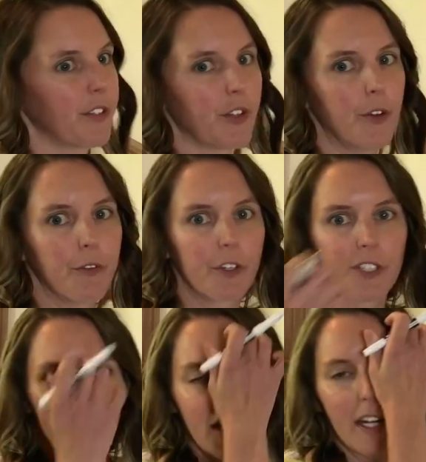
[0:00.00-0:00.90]
So the first
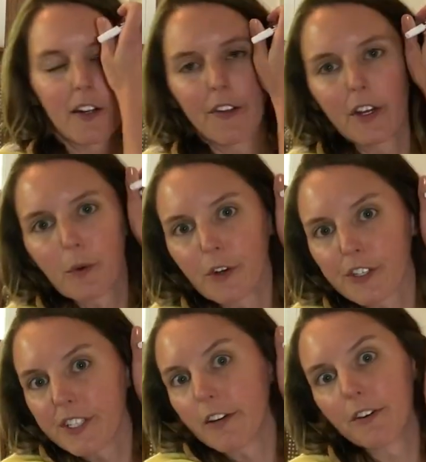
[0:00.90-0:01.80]
thing I had on there were
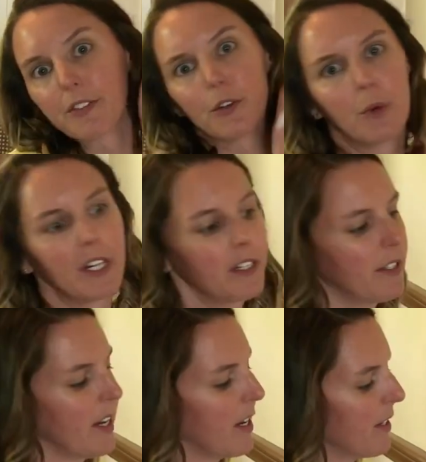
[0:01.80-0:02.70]
serif. So what
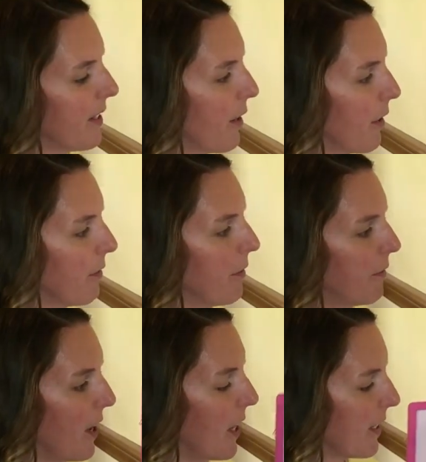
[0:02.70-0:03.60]
is a serif
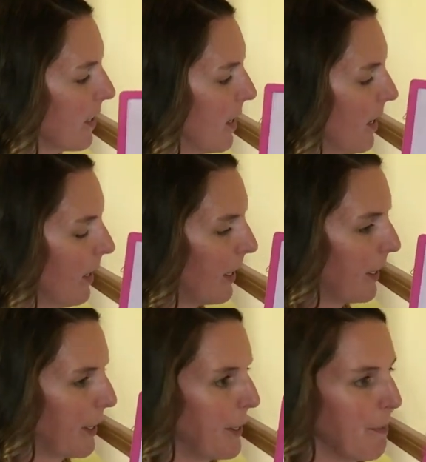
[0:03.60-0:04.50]
font?
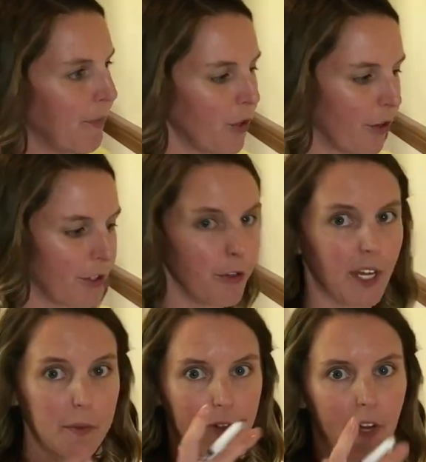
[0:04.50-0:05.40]
So there are two
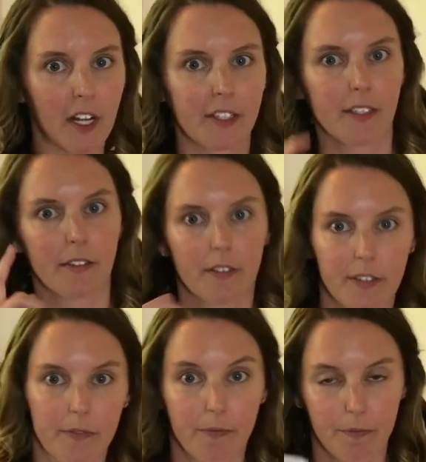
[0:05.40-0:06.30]
types of fonts.
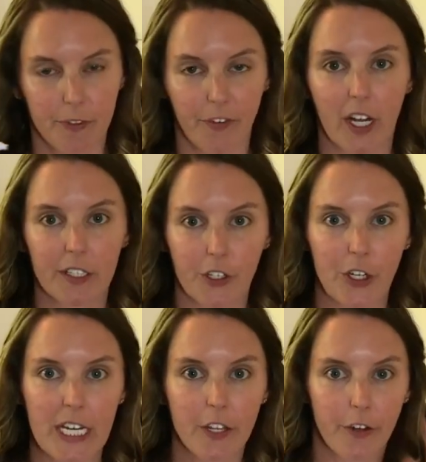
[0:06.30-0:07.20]
Fonts
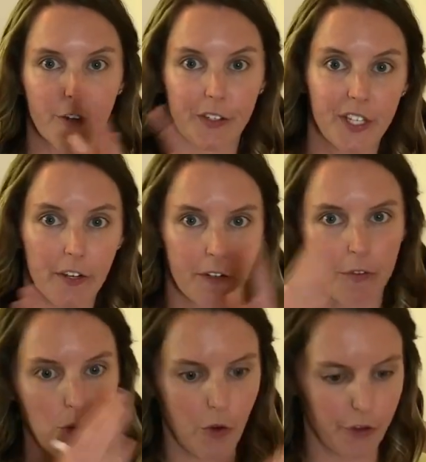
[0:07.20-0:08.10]
are either serif
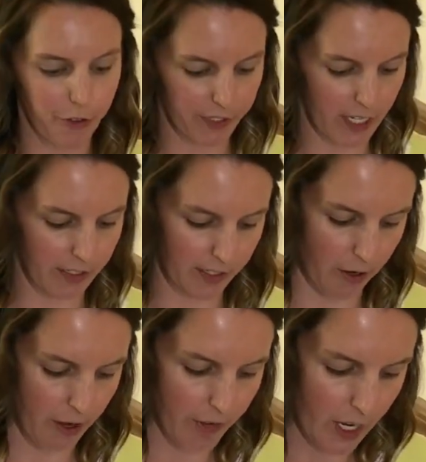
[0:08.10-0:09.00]
or they're sans
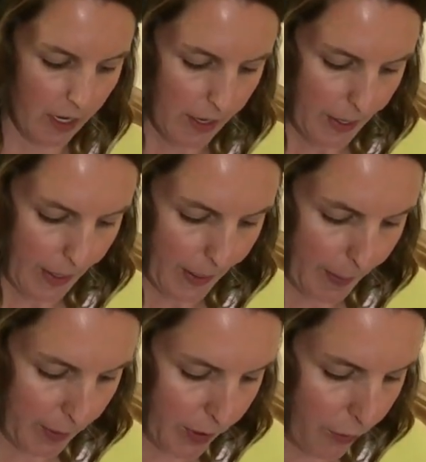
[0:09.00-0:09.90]

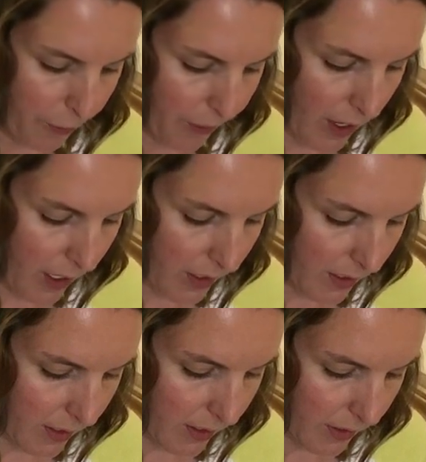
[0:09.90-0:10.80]
serif. So
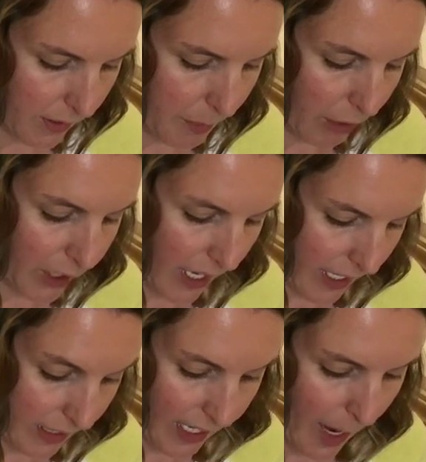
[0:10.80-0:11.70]
fonts, I'm going to look
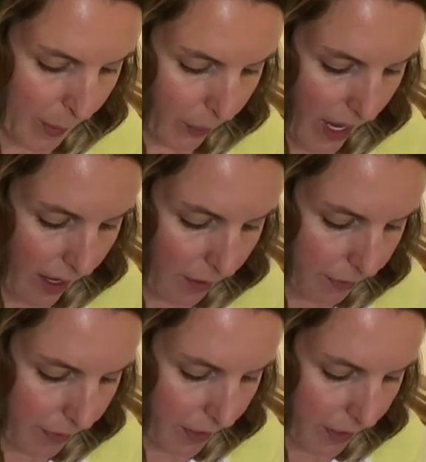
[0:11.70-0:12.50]
at the capital F.